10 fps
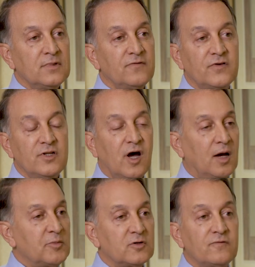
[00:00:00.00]

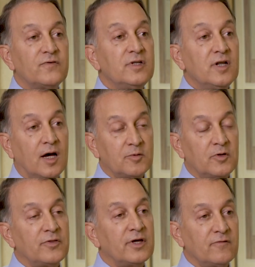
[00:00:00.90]
Phenomenal
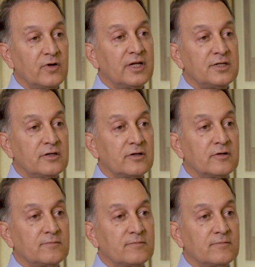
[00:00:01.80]
thing for an anterior.